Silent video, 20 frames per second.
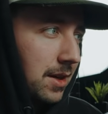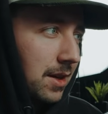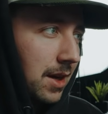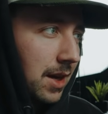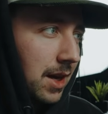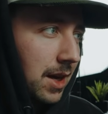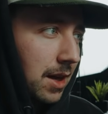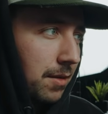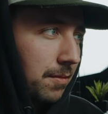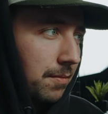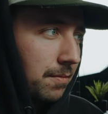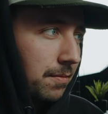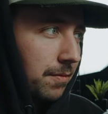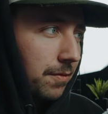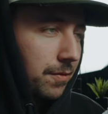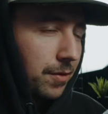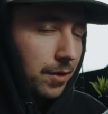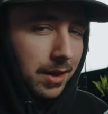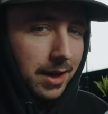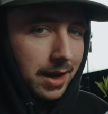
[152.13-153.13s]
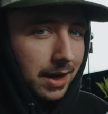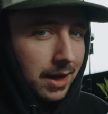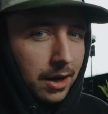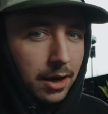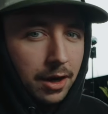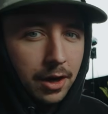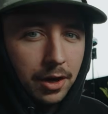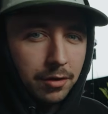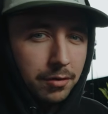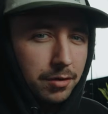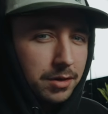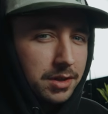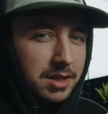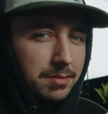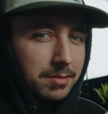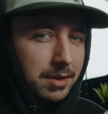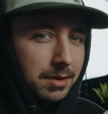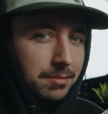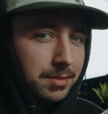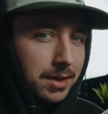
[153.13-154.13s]
And for like $100
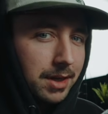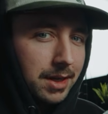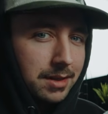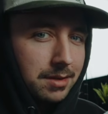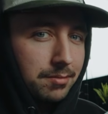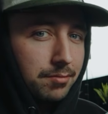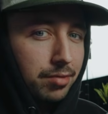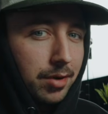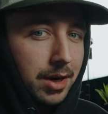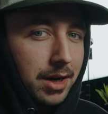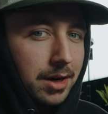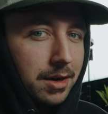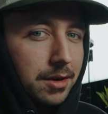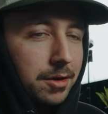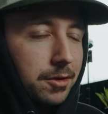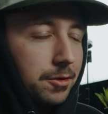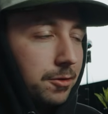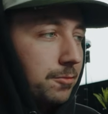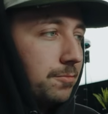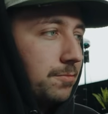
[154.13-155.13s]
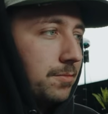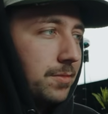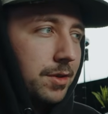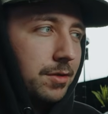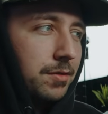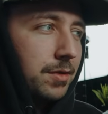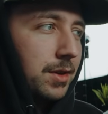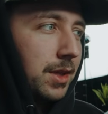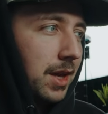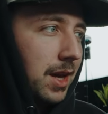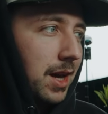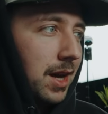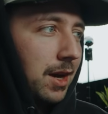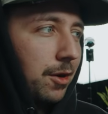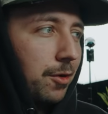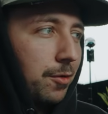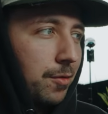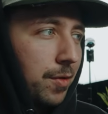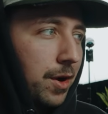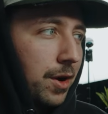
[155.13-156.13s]
something bucks, brand new, you really can't
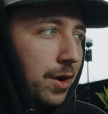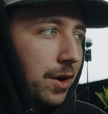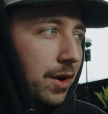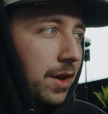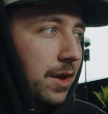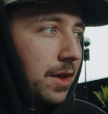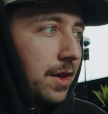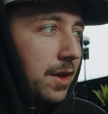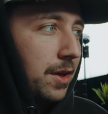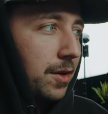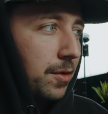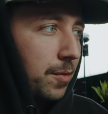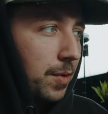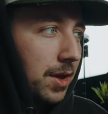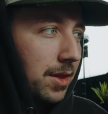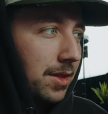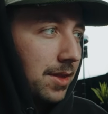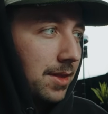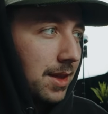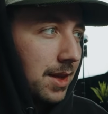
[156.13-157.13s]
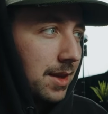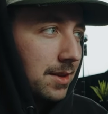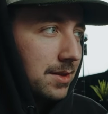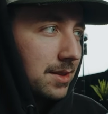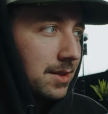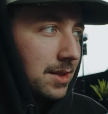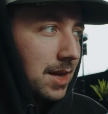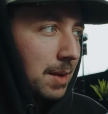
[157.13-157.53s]
go wrong with this.